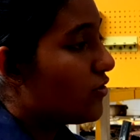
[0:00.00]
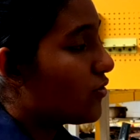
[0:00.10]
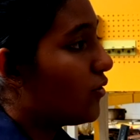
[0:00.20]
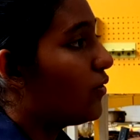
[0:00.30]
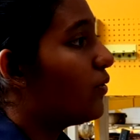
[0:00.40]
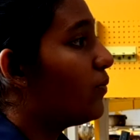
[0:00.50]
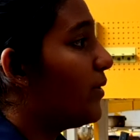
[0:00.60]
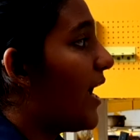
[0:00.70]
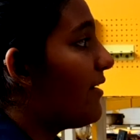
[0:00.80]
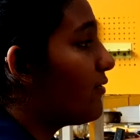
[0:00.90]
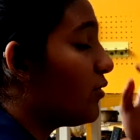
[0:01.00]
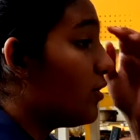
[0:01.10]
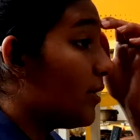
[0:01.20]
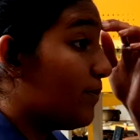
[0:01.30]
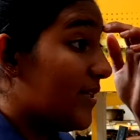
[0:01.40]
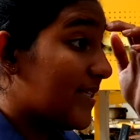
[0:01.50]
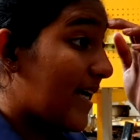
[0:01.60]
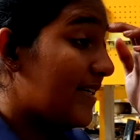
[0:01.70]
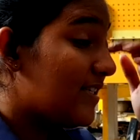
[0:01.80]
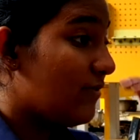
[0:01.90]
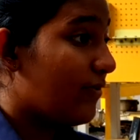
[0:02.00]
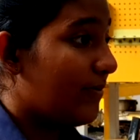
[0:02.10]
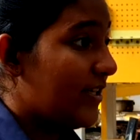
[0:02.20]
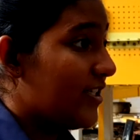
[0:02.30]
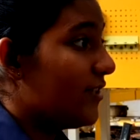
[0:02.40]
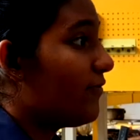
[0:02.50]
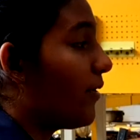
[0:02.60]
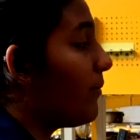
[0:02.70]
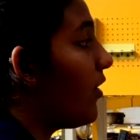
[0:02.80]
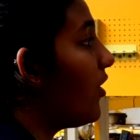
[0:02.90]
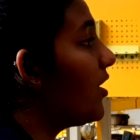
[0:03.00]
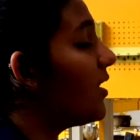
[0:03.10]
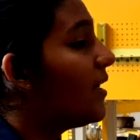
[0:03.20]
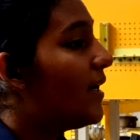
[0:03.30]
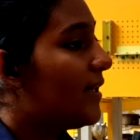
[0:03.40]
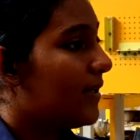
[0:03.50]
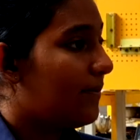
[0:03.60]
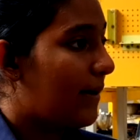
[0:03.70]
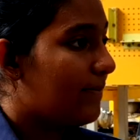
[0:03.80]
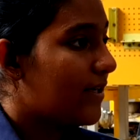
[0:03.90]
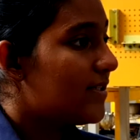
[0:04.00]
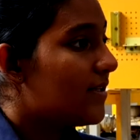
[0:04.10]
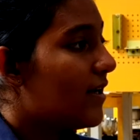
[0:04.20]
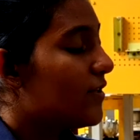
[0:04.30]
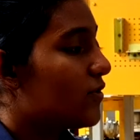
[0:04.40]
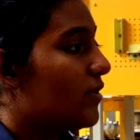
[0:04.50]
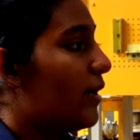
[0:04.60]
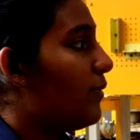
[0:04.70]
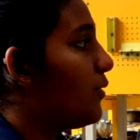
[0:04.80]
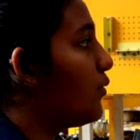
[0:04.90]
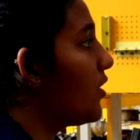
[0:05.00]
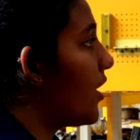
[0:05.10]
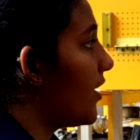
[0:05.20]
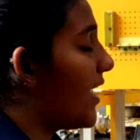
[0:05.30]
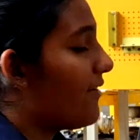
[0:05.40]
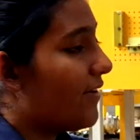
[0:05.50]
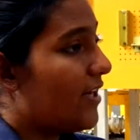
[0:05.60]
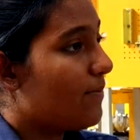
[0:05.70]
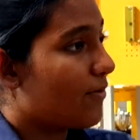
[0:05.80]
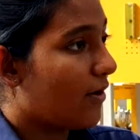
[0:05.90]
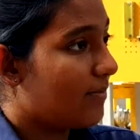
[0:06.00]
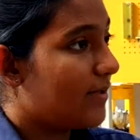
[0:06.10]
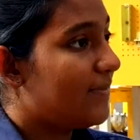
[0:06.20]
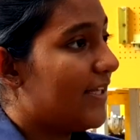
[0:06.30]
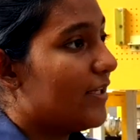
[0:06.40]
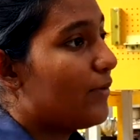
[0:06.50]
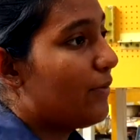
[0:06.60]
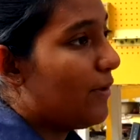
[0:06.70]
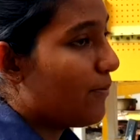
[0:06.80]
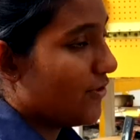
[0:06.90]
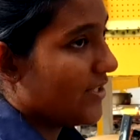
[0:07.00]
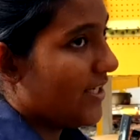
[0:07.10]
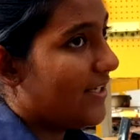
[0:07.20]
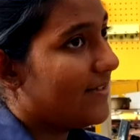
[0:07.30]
so we have to know the precise information from all the members so that we would not have any problem later when we proceed.